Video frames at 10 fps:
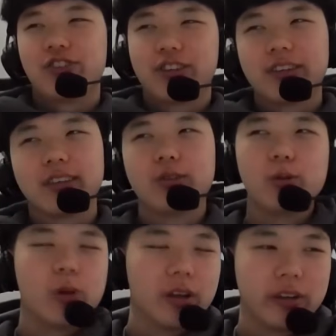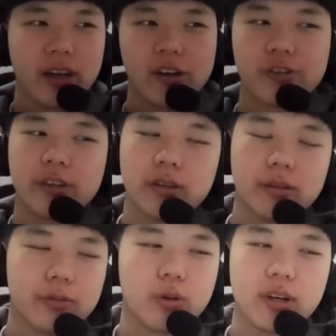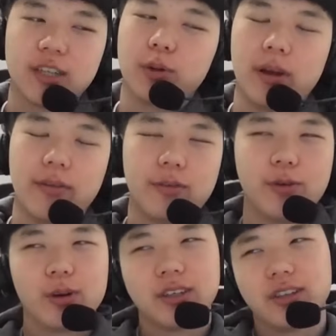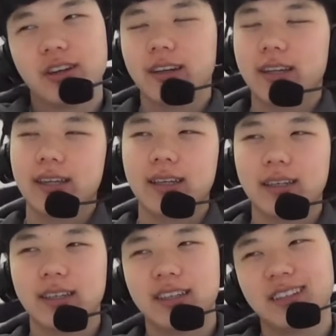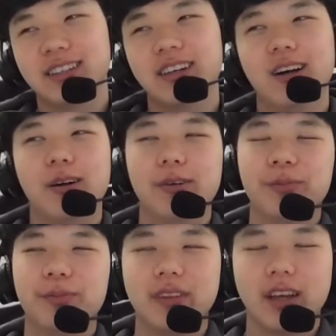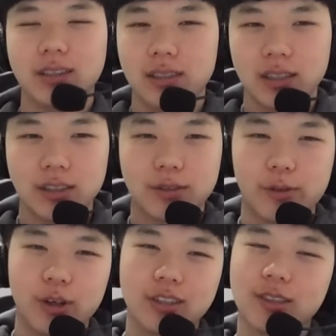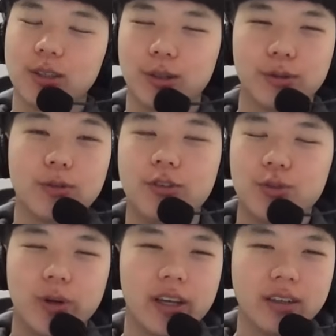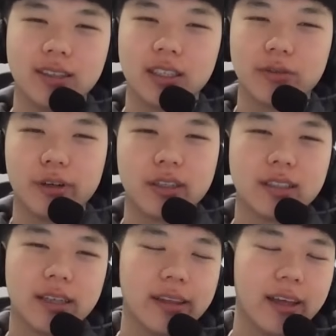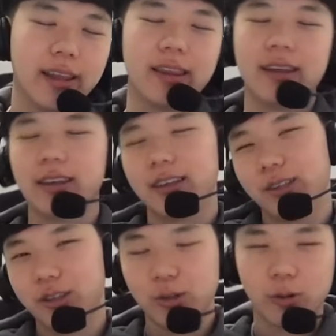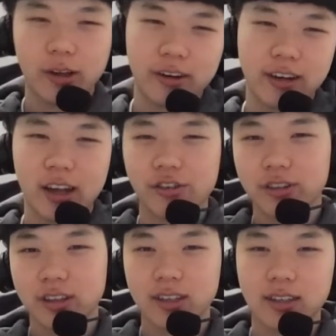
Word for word: just doing well internationally, of course. But we have to focus on um, LCS first, so just winning LCS first, and then doing well internationally.